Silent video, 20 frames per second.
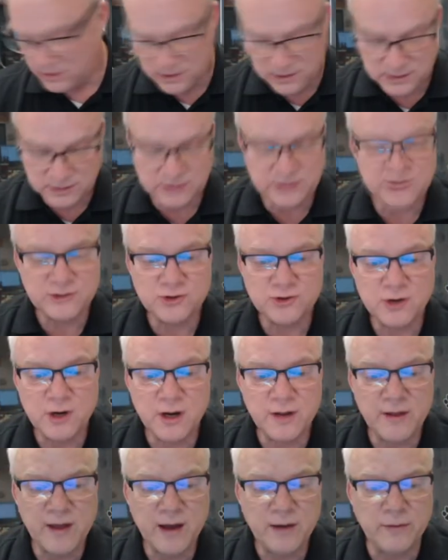let's
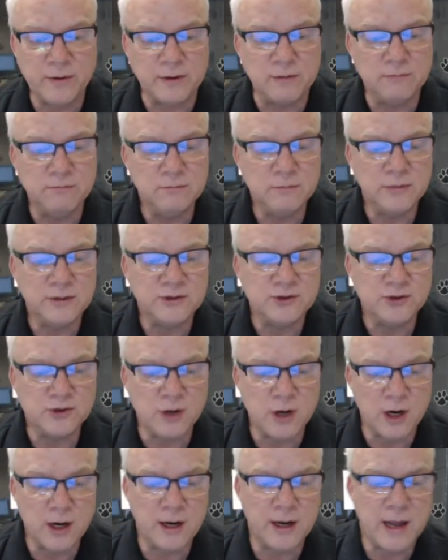try that one. Let's
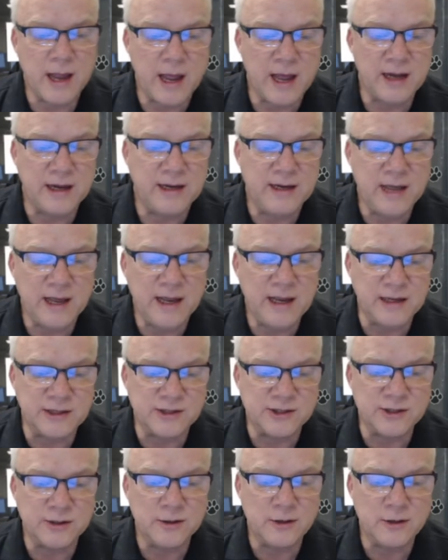try add days.